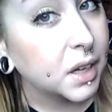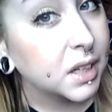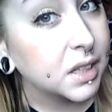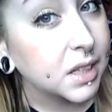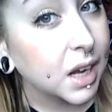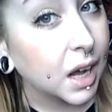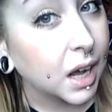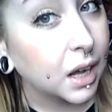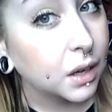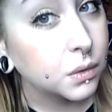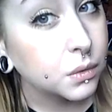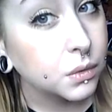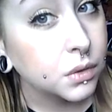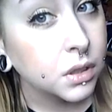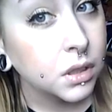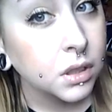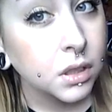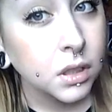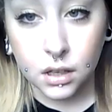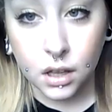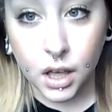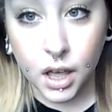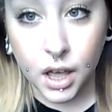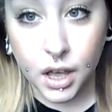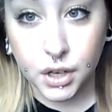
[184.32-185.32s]
went down,
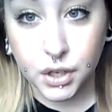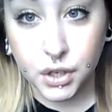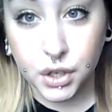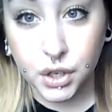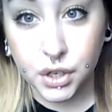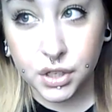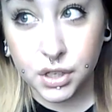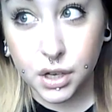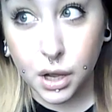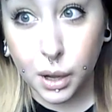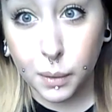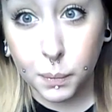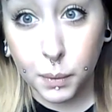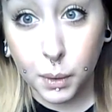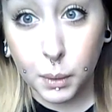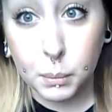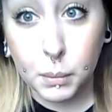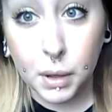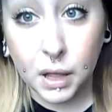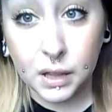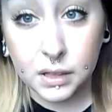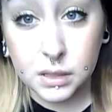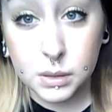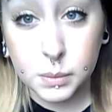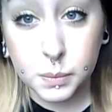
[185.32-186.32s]
a good couple
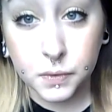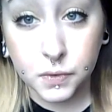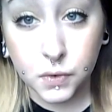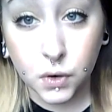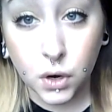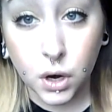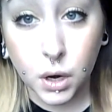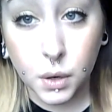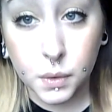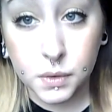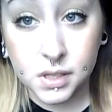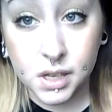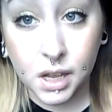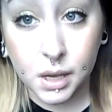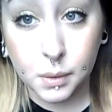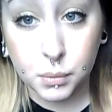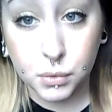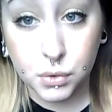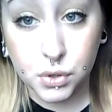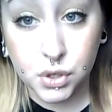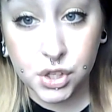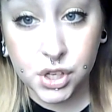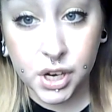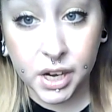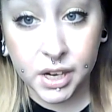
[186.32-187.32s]
of months before I was
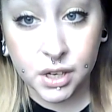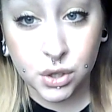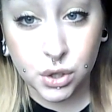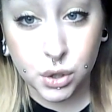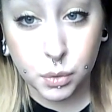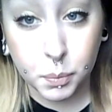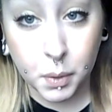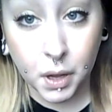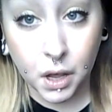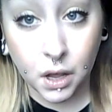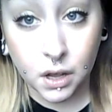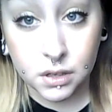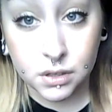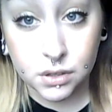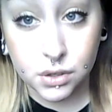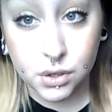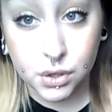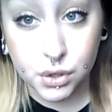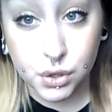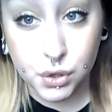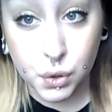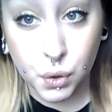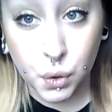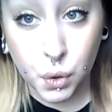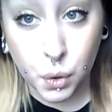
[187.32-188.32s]
able to change the bars
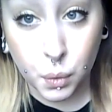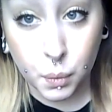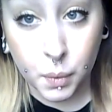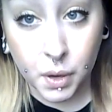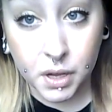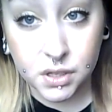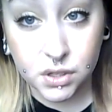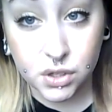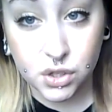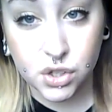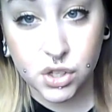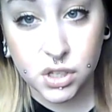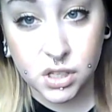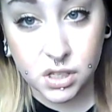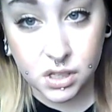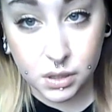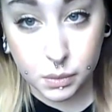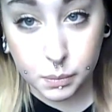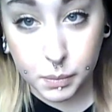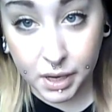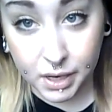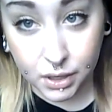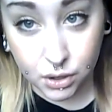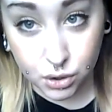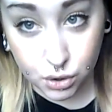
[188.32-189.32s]
to shorter ones, just
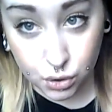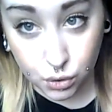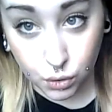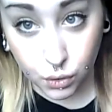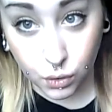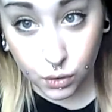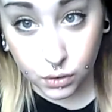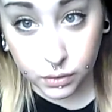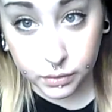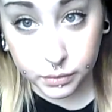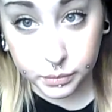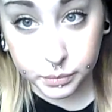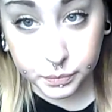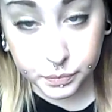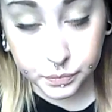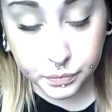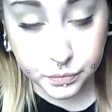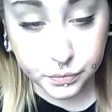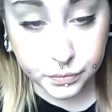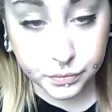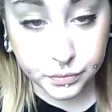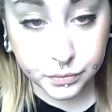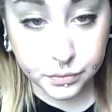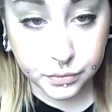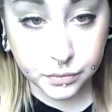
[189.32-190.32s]
to make sure.
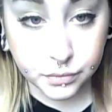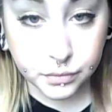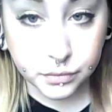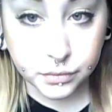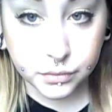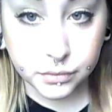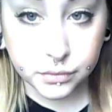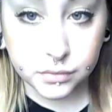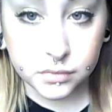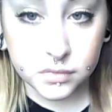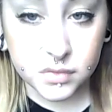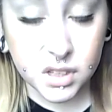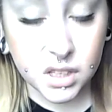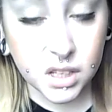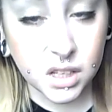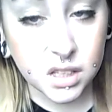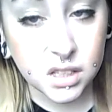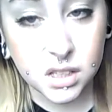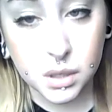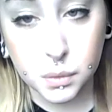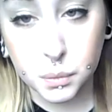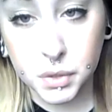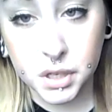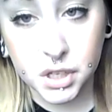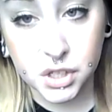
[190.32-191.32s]

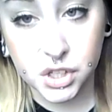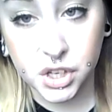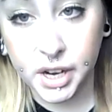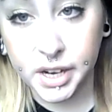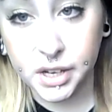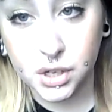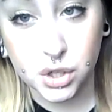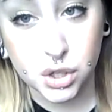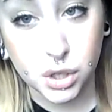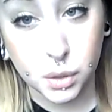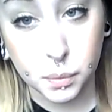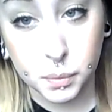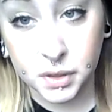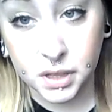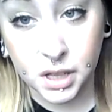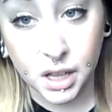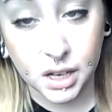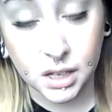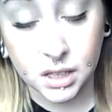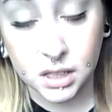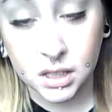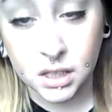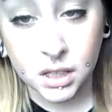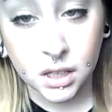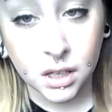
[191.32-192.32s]
I didn't want to change them and
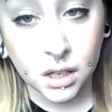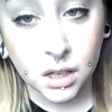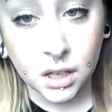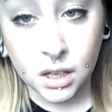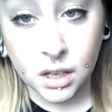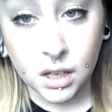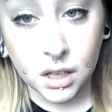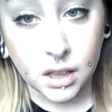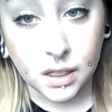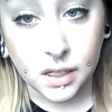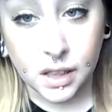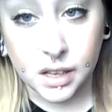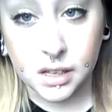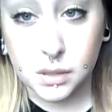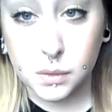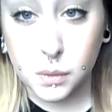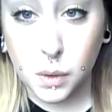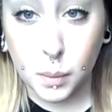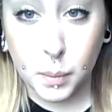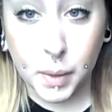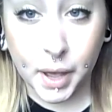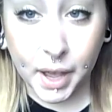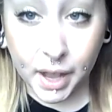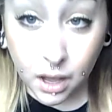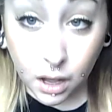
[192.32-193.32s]
then they
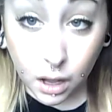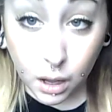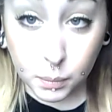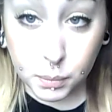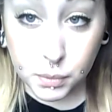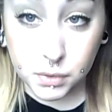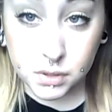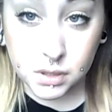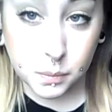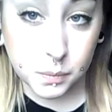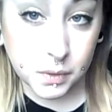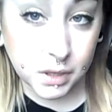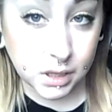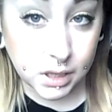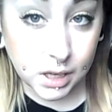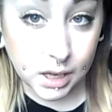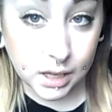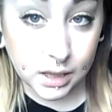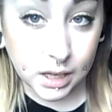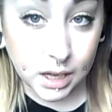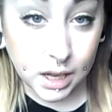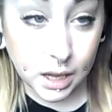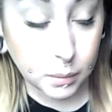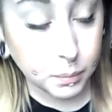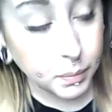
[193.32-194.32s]
swell back up or something
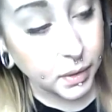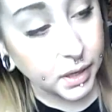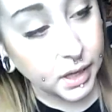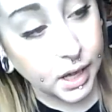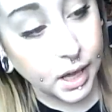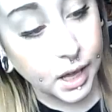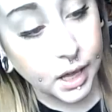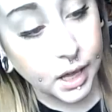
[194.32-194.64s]
like that, but